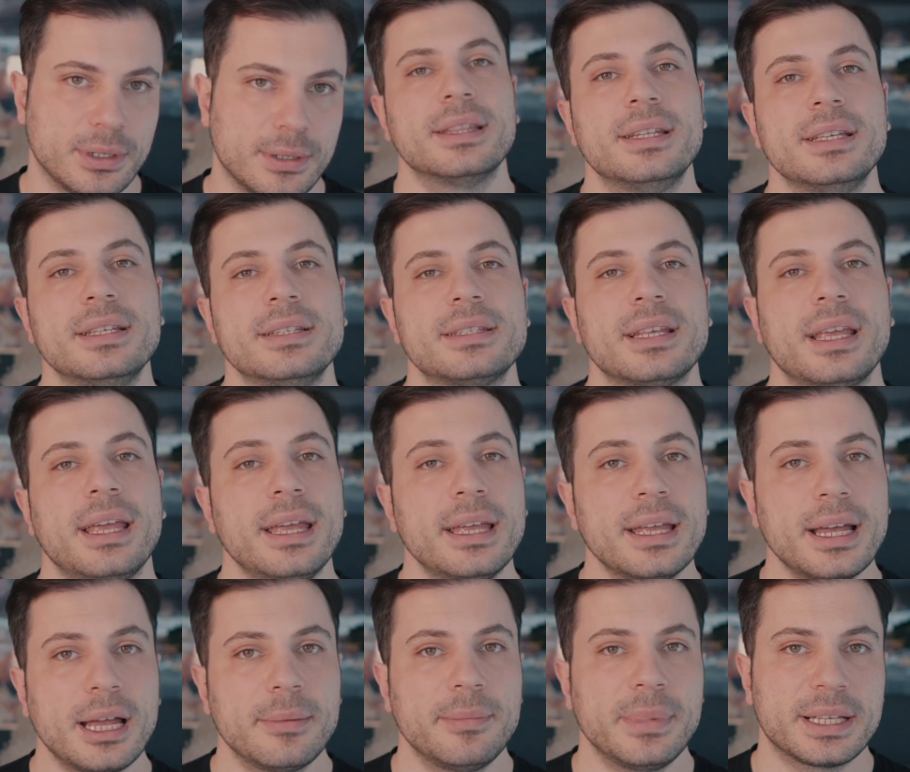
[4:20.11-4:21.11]
These
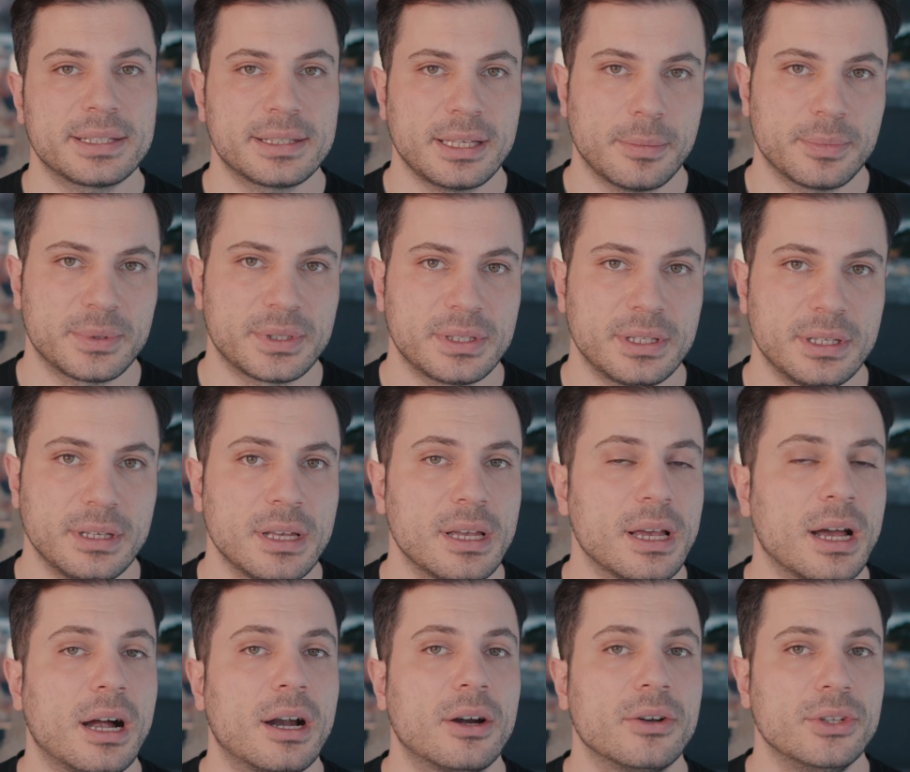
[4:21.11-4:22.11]
AI mix-ups
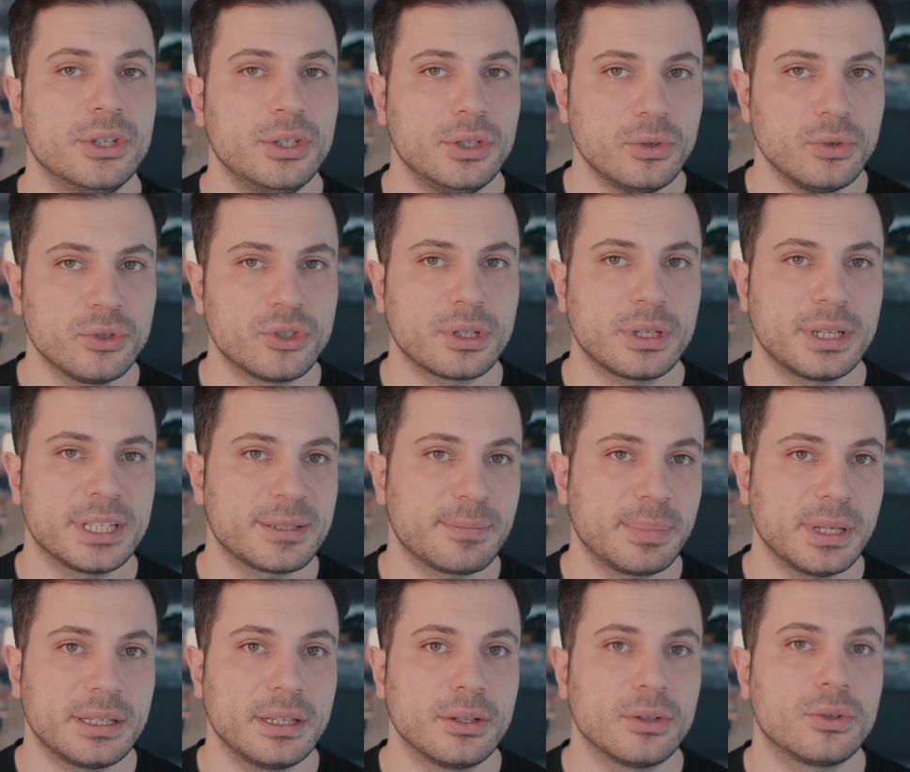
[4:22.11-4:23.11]
are usually
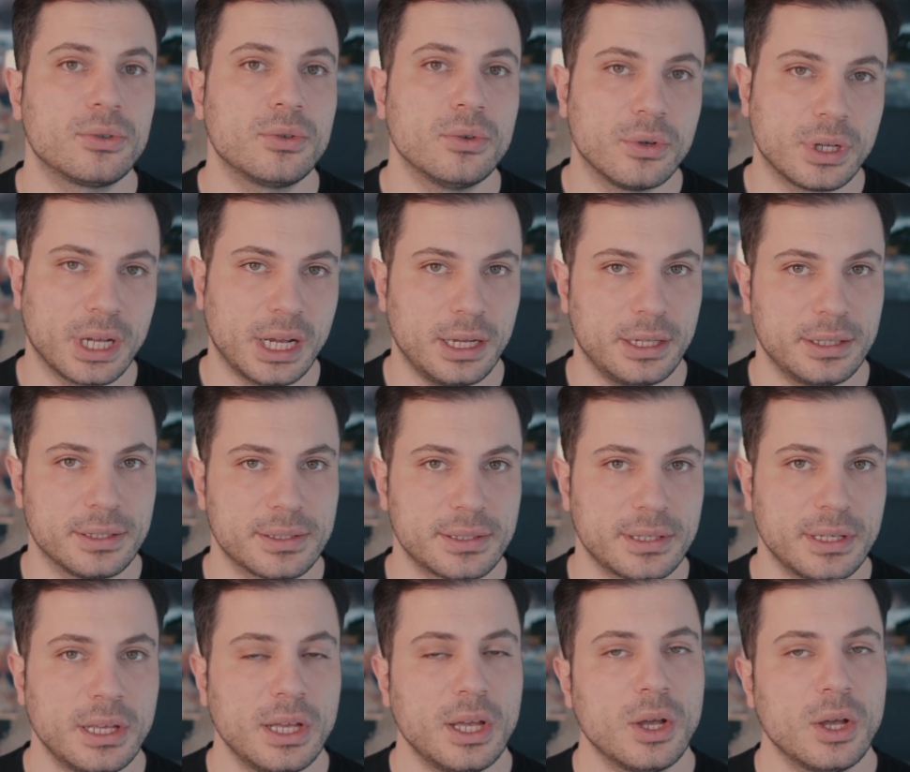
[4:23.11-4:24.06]
split into two kinds.